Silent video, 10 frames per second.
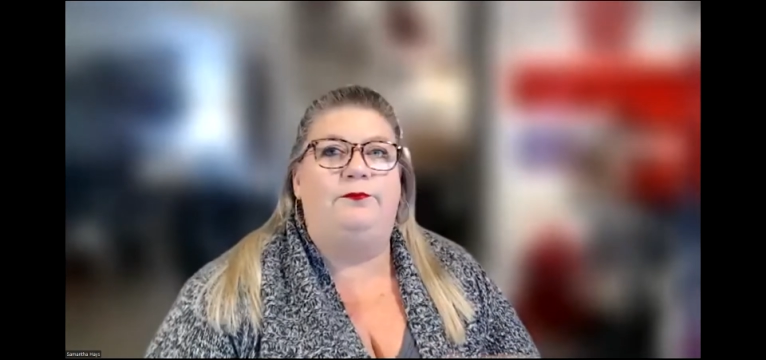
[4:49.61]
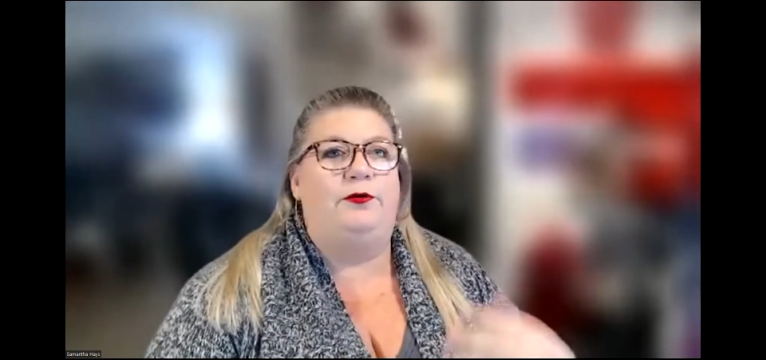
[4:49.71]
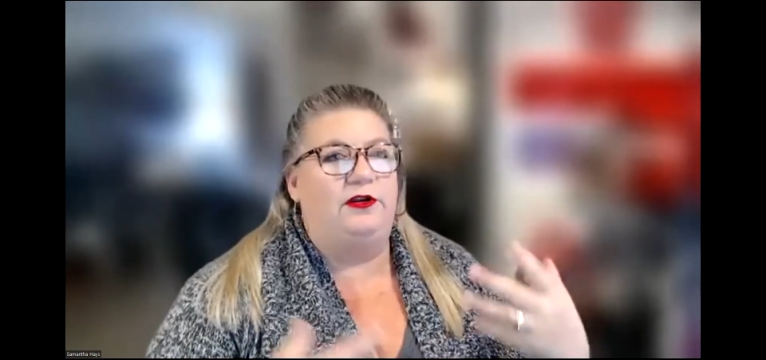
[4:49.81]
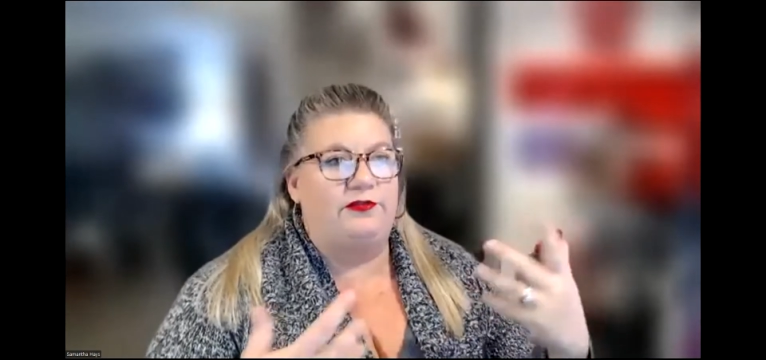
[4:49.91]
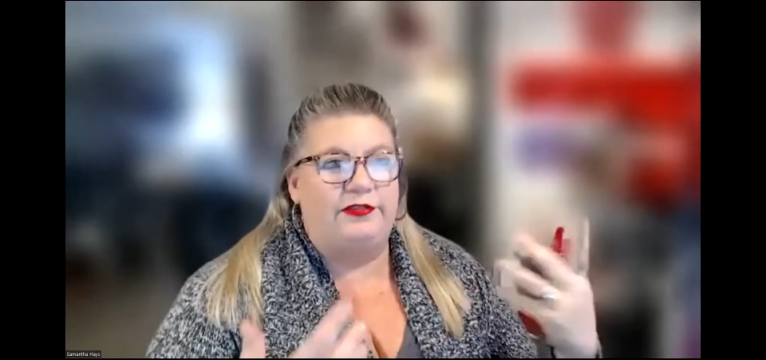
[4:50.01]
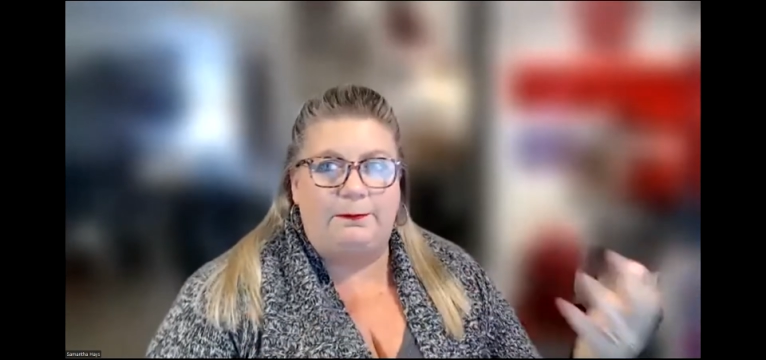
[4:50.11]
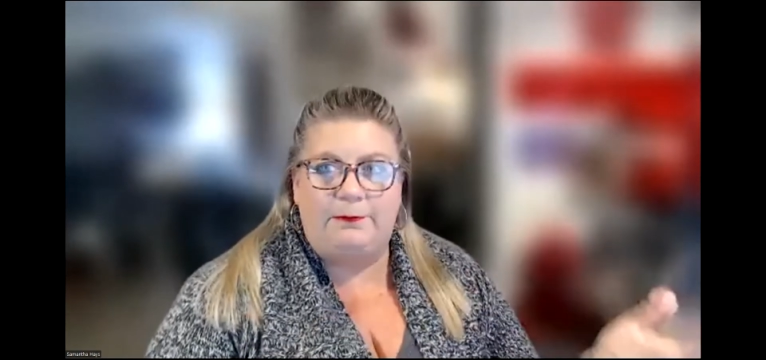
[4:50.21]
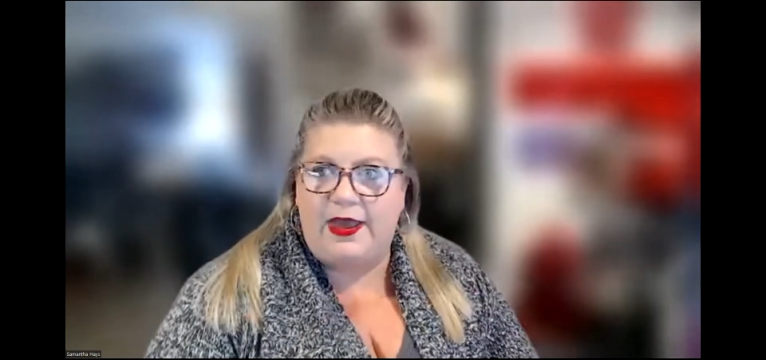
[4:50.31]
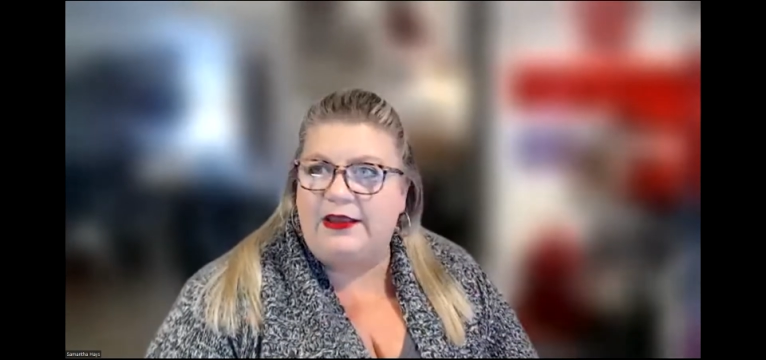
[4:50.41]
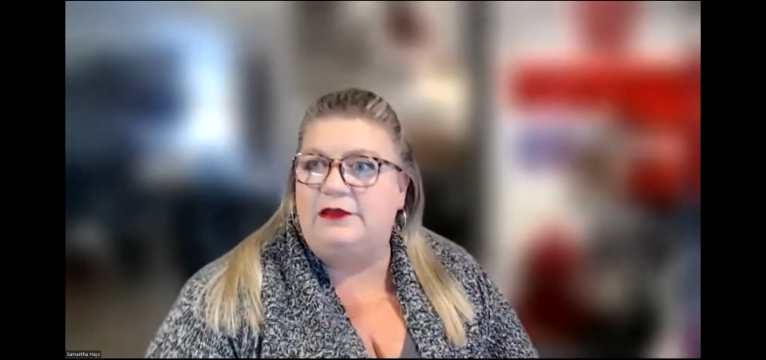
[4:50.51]
put everything
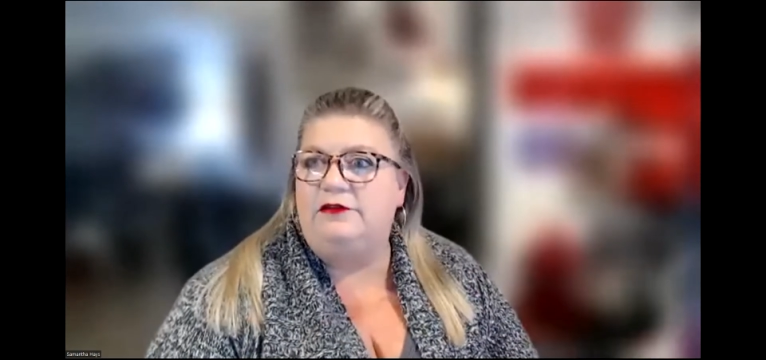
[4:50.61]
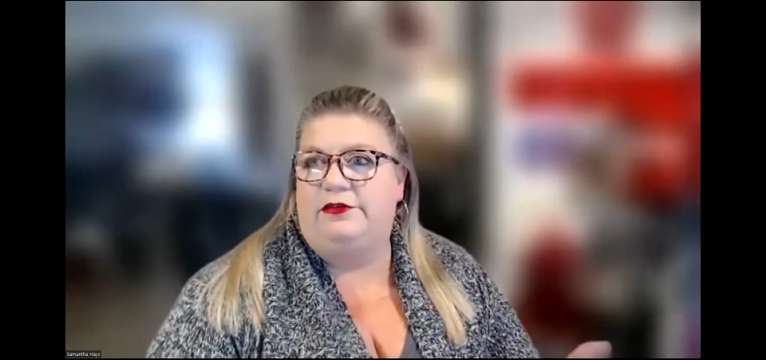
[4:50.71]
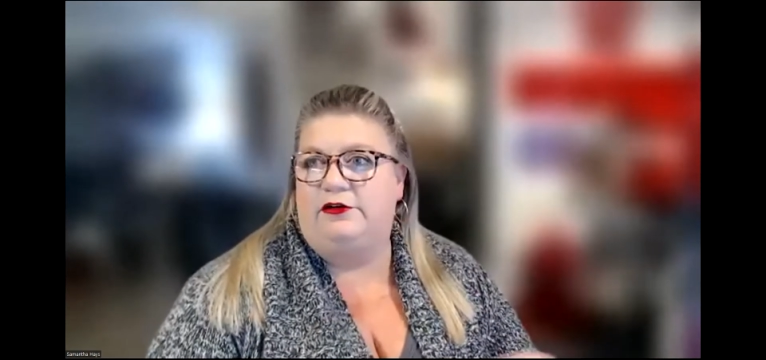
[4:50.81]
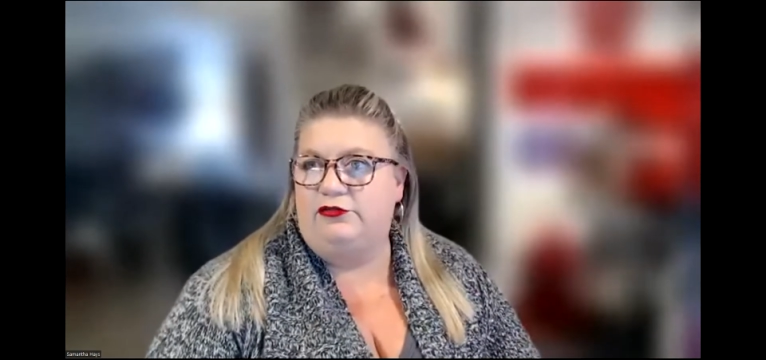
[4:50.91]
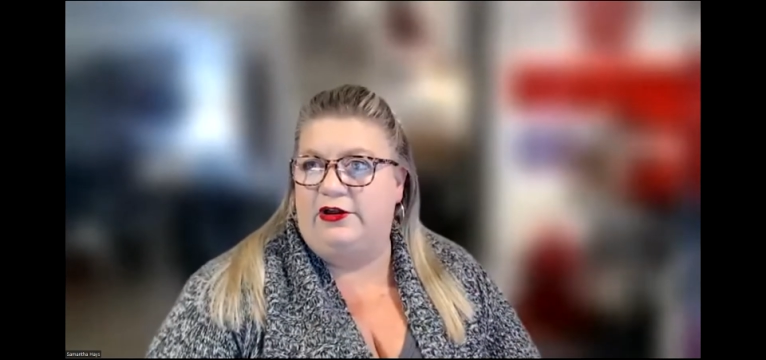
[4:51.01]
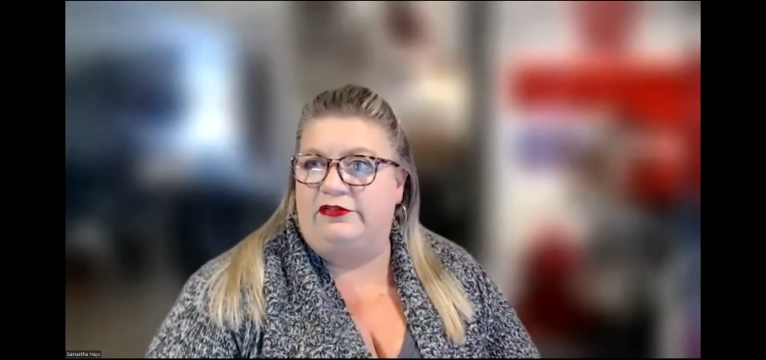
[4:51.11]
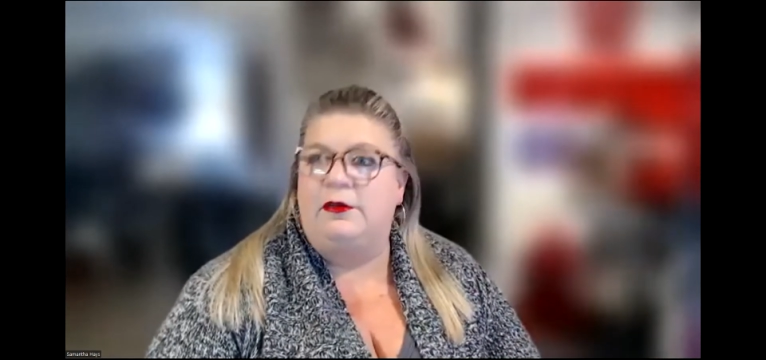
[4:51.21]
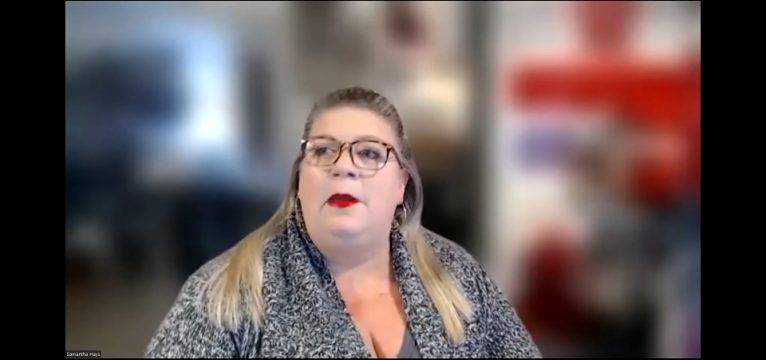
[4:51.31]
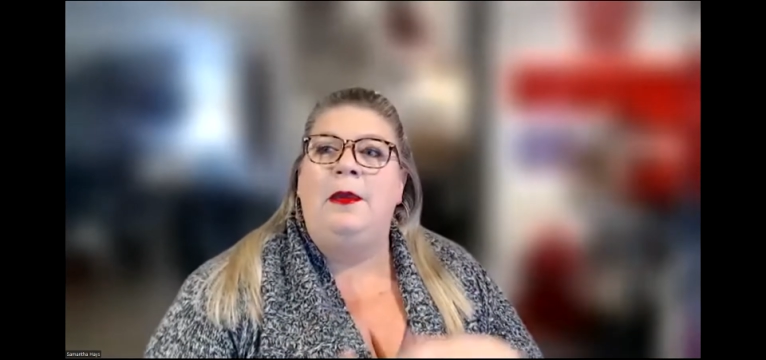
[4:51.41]
back into their trust.